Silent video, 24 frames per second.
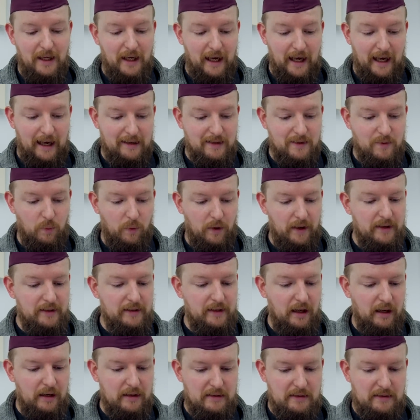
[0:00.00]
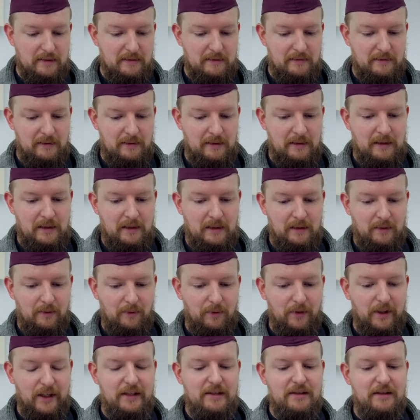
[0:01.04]
As one does.
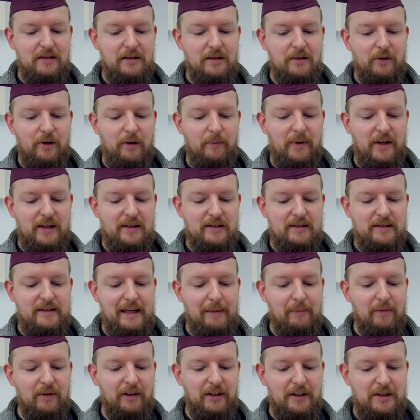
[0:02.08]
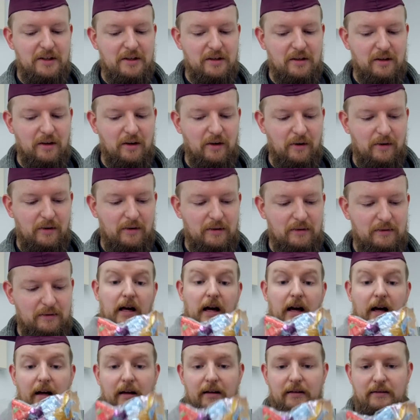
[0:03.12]
Released in Europe as Demolition Girl.
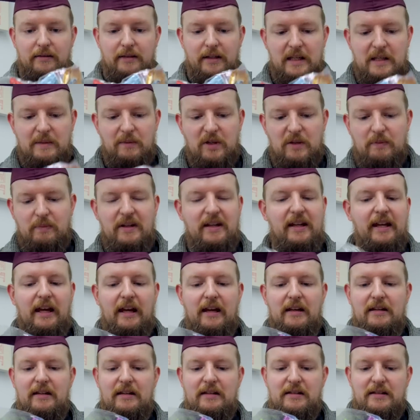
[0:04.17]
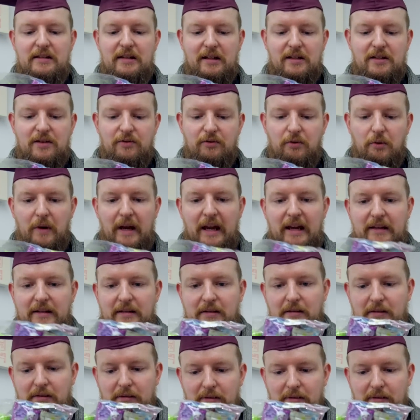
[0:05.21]
Ah, these must be candies 6 through 8.